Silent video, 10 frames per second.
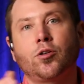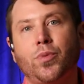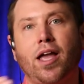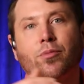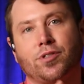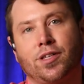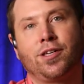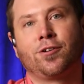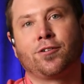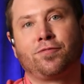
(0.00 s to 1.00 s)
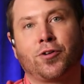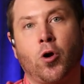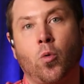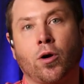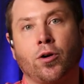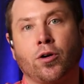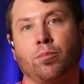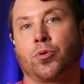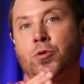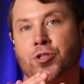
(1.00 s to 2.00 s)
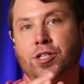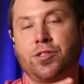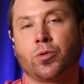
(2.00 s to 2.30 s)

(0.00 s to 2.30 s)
being able to hear if a coworker approaches